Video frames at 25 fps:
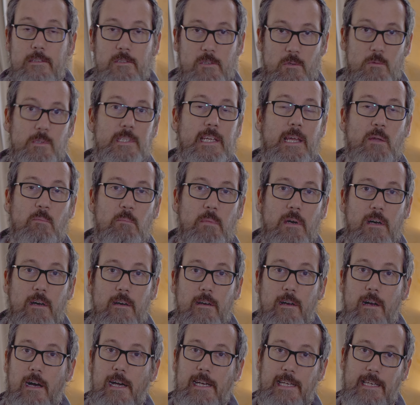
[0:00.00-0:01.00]
do take
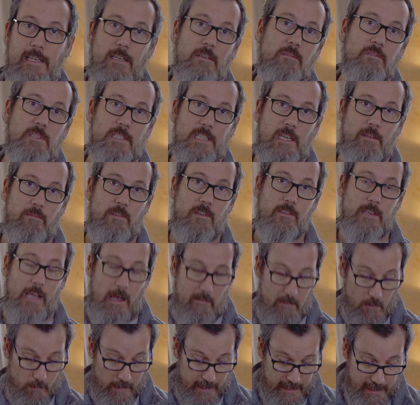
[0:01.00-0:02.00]
part. I'd love to give this
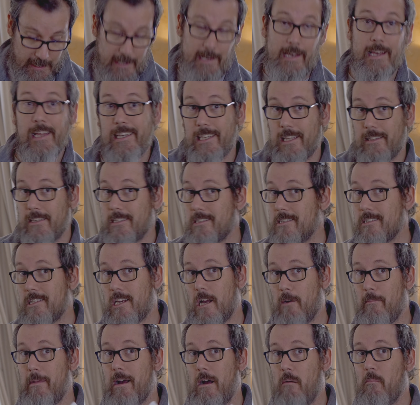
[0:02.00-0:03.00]
camera away. Now this has
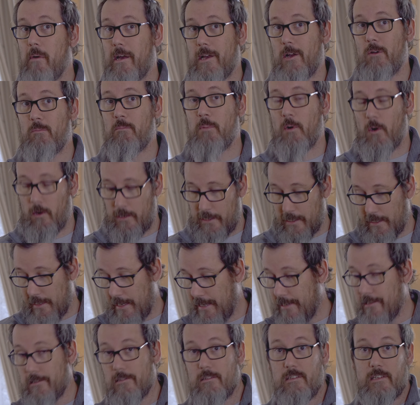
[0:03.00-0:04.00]
come out of my own pocket,
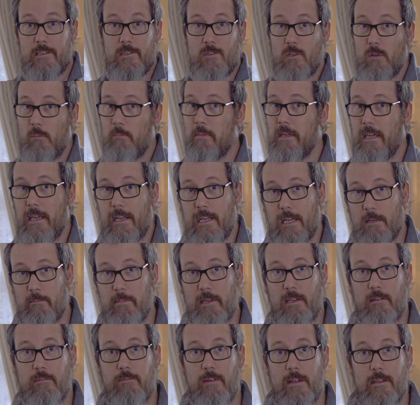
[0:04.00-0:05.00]
hence it not being a
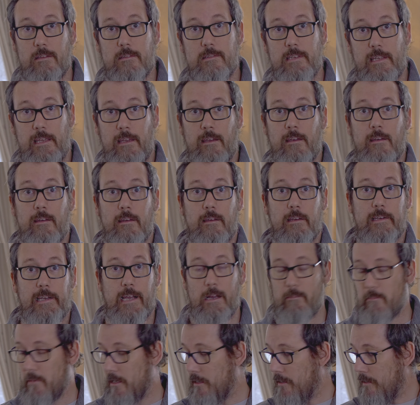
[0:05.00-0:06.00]
big fancy
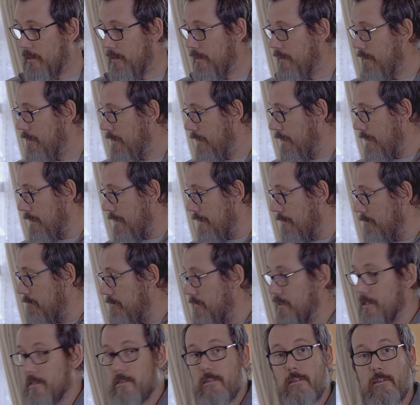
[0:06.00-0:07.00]
camera. Um,
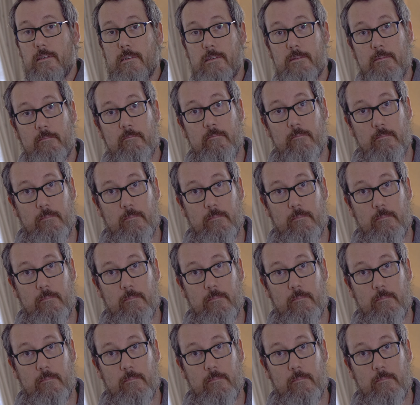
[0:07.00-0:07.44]
this is